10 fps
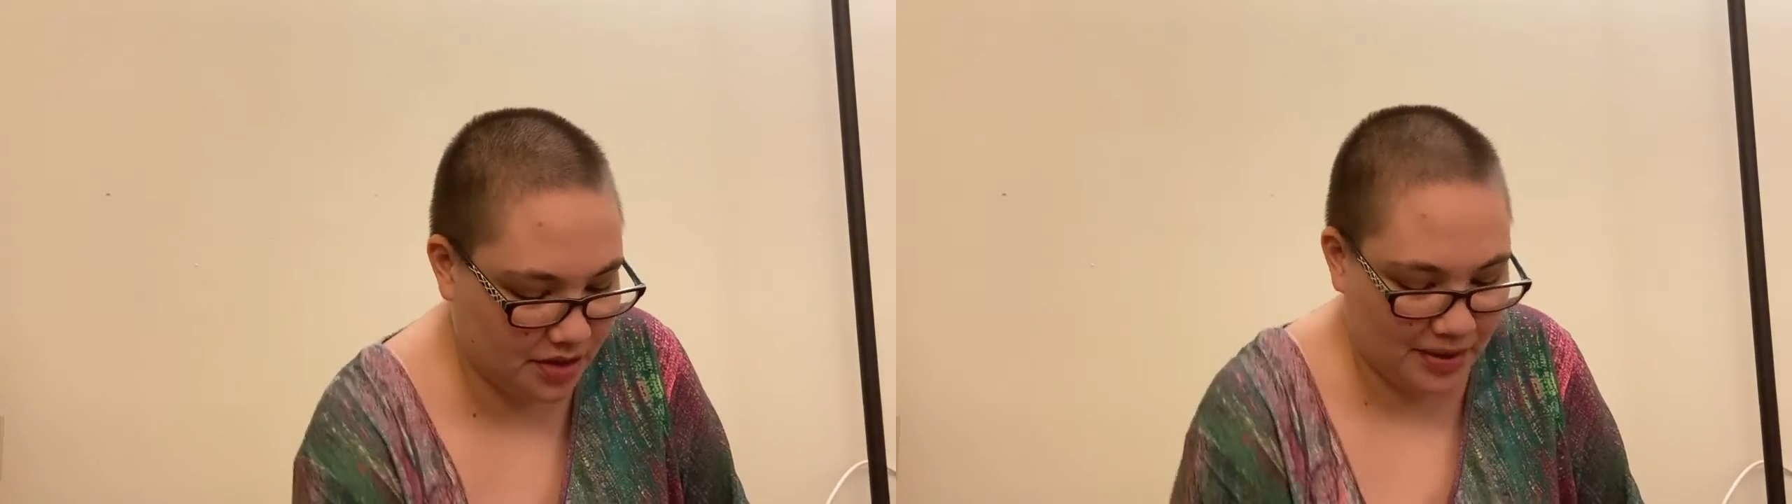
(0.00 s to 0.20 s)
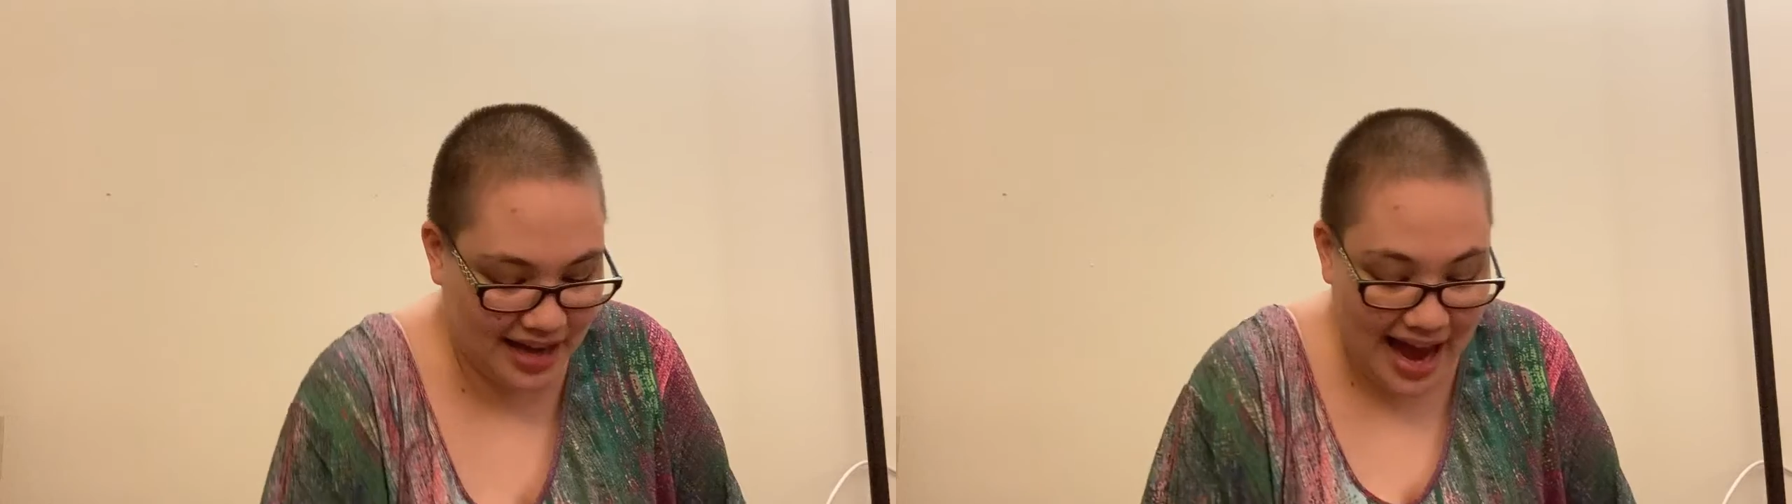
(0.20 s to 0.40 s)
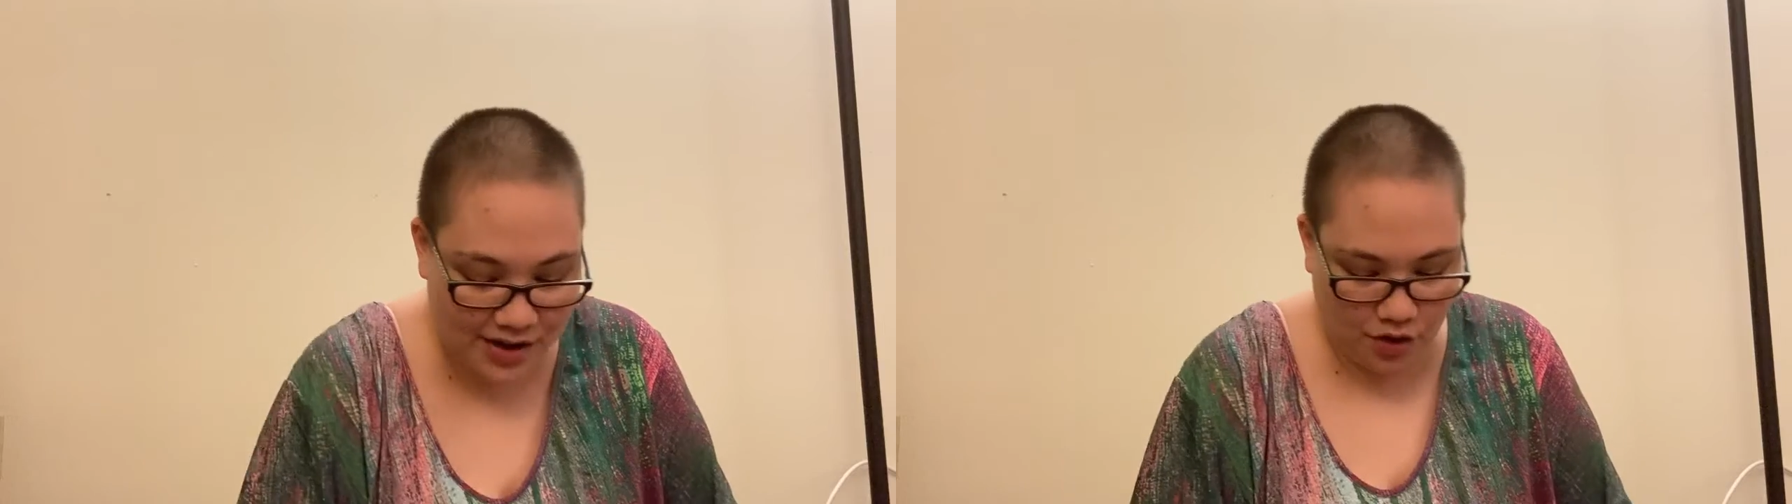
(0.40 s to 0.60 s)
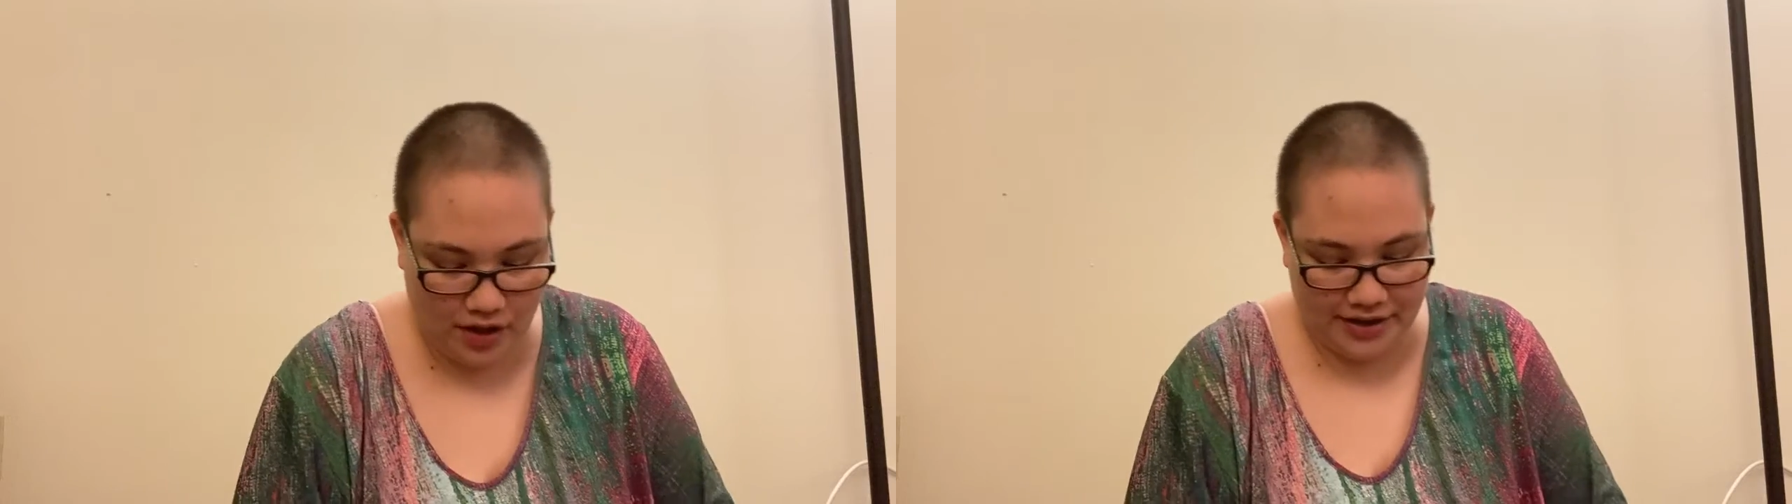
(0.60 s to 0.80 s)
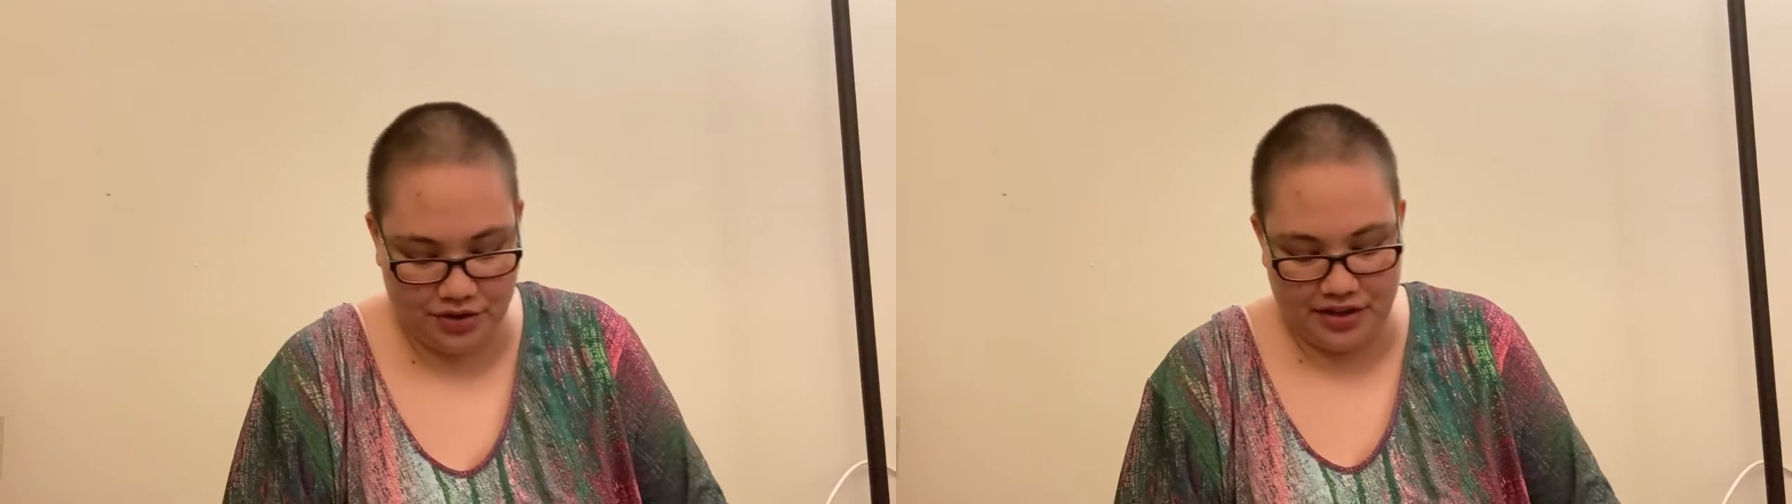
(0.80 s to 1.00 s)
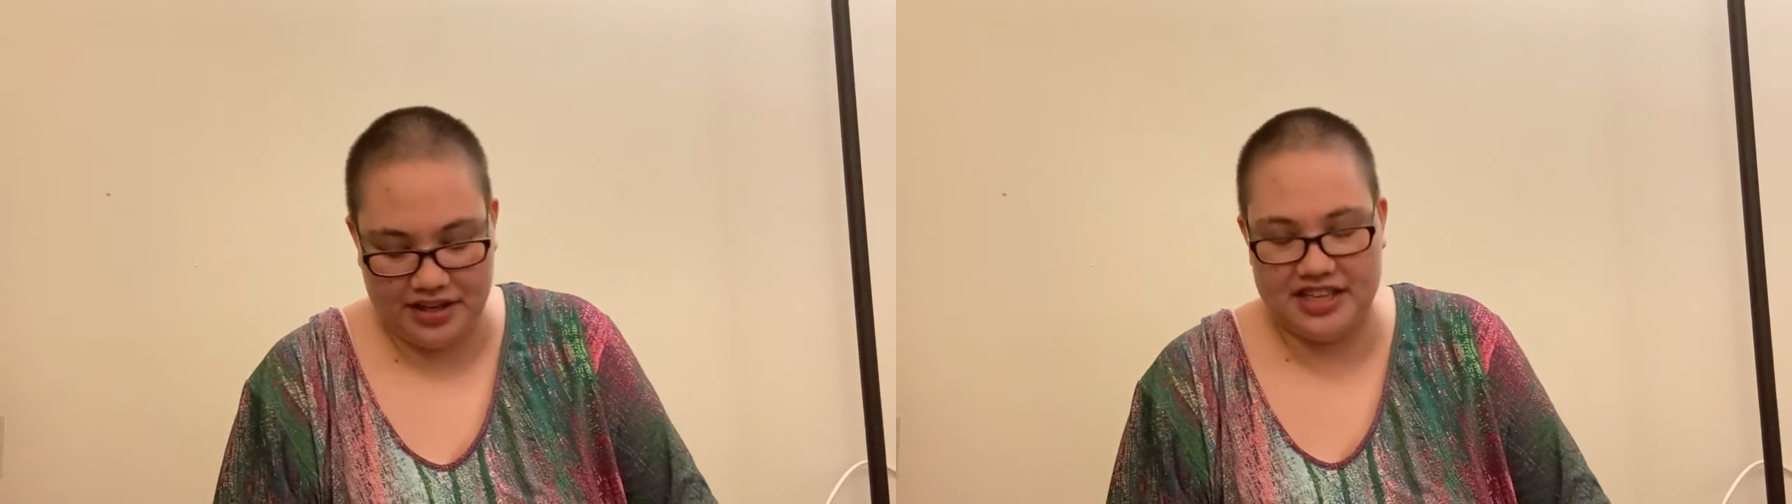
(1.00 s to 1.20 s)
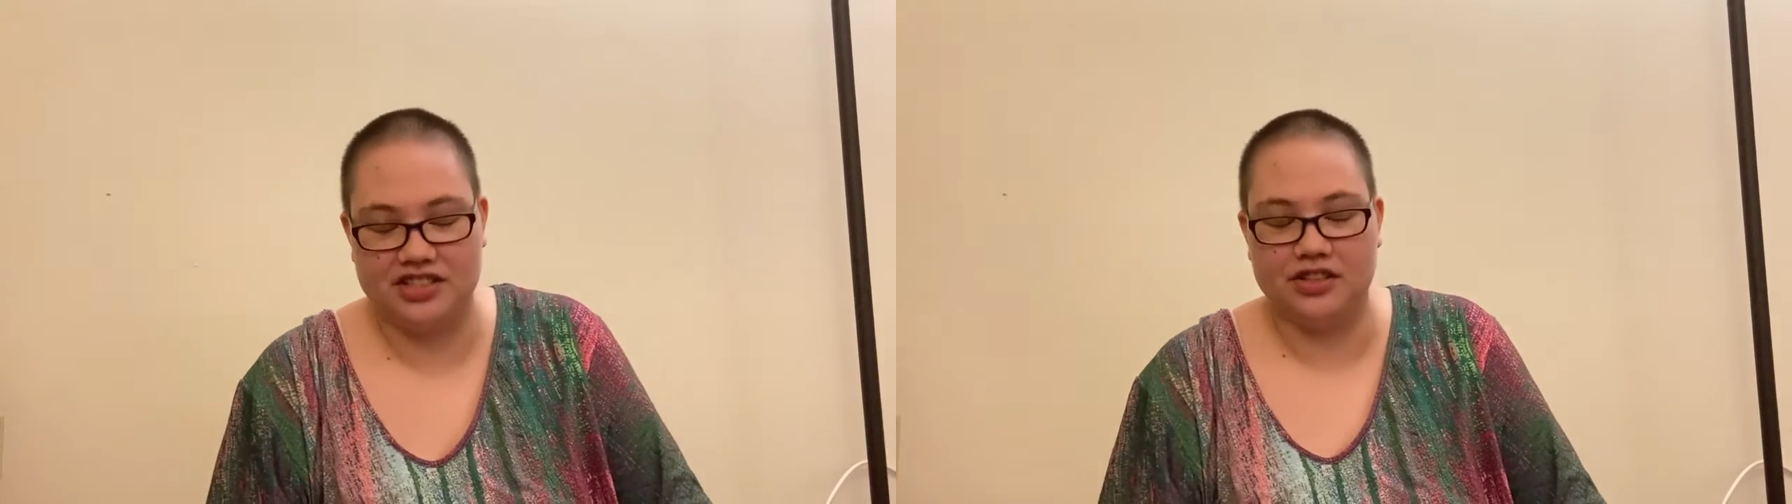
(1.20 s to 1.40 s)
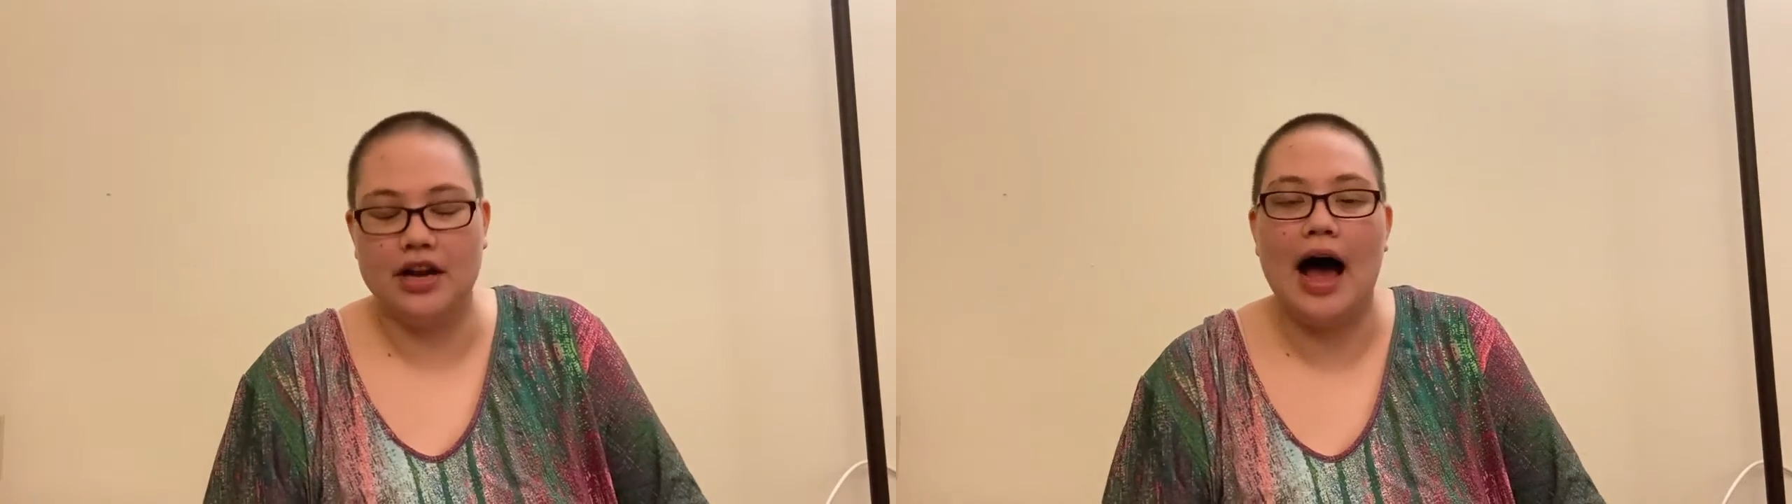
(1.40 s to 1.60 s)
mechanical end of it is
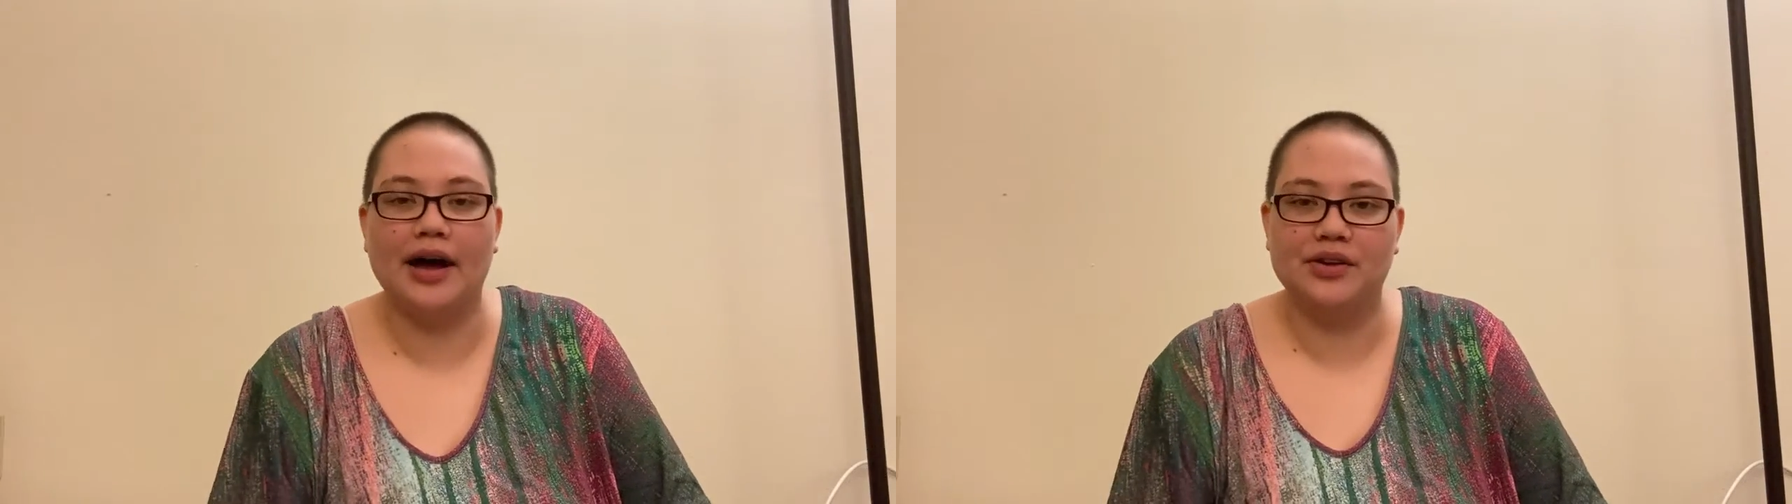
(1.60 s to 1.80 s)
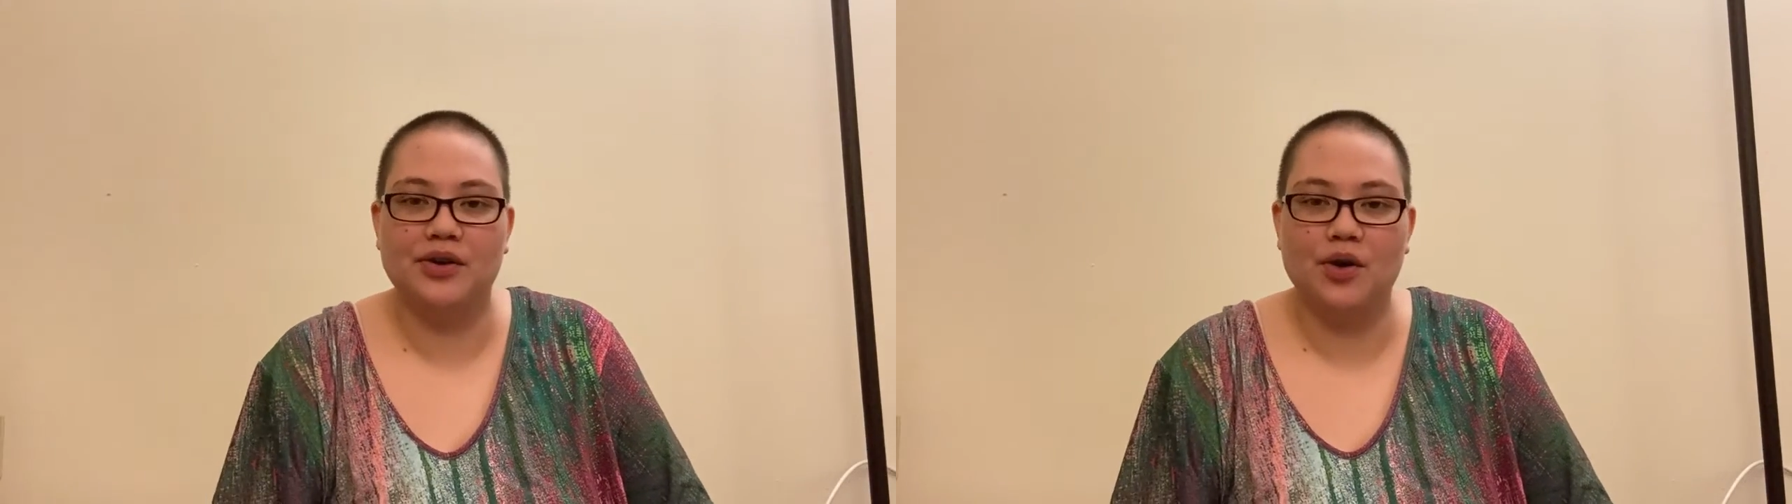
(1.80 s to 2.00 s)
not